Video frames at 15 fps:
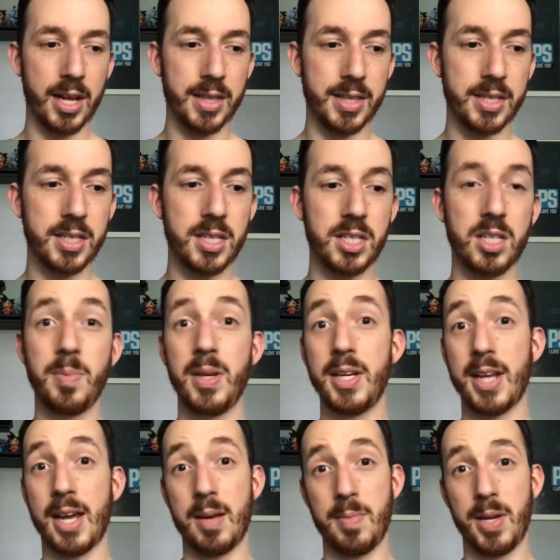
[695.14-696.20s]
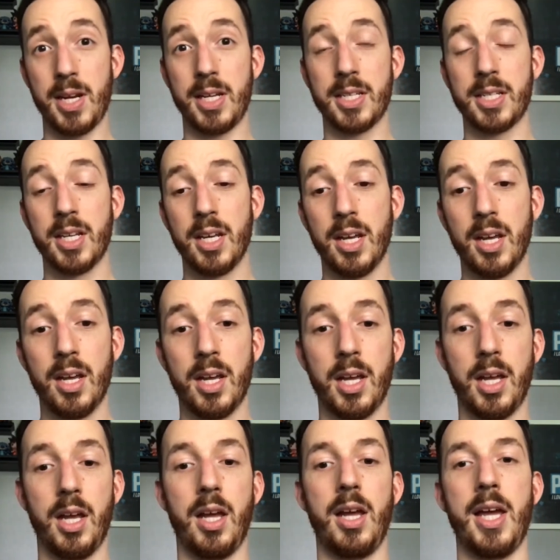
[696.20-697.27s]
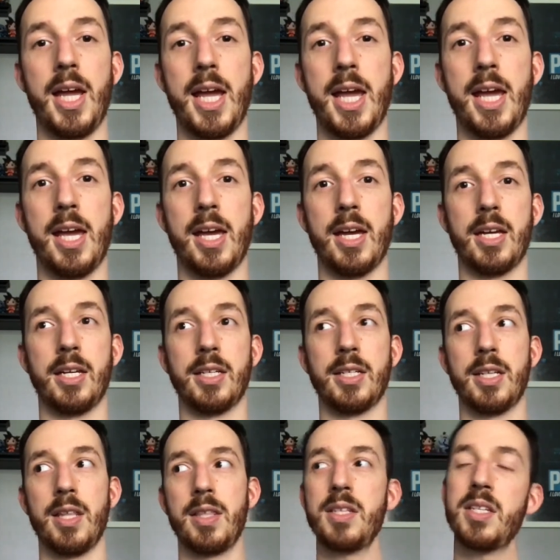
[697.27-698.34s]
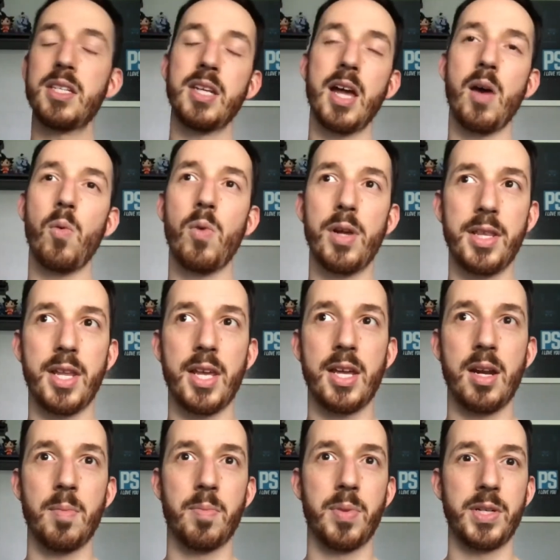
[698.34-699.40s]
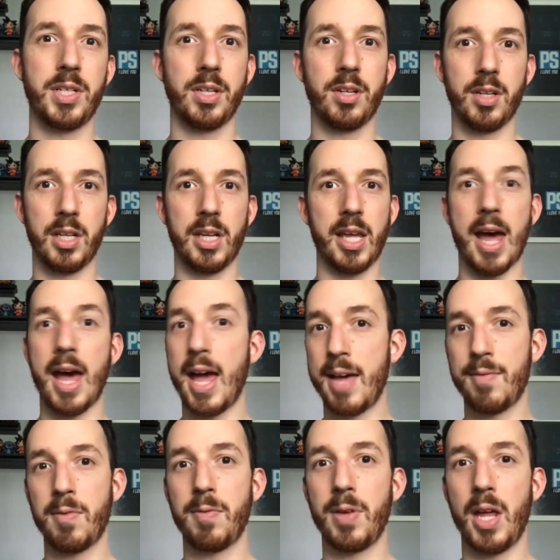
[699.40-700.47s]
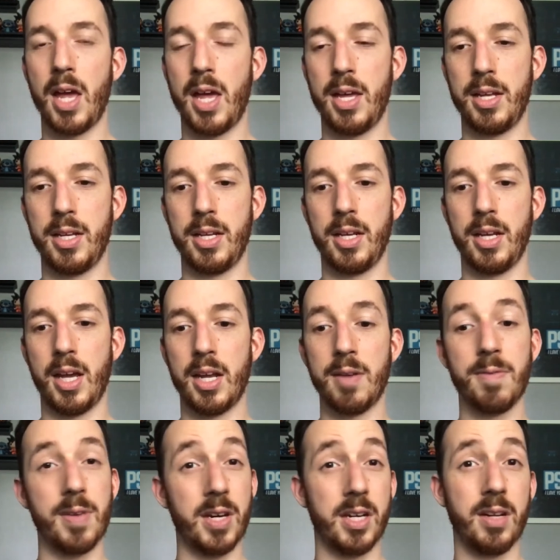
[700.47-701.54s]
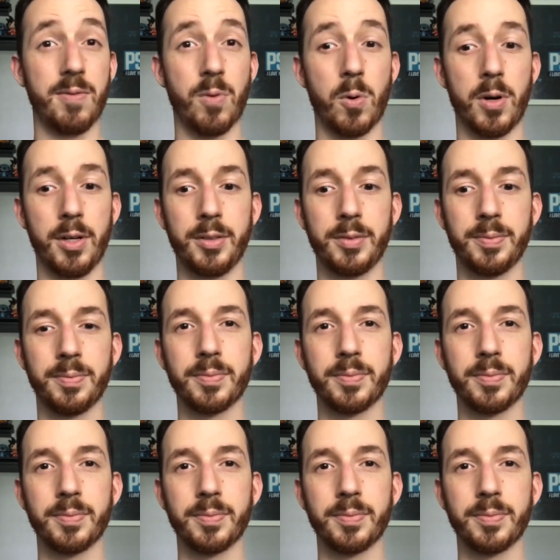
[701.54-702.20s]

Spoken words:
This is to beat diabetes. And this is not one that particularly I have an affinity for.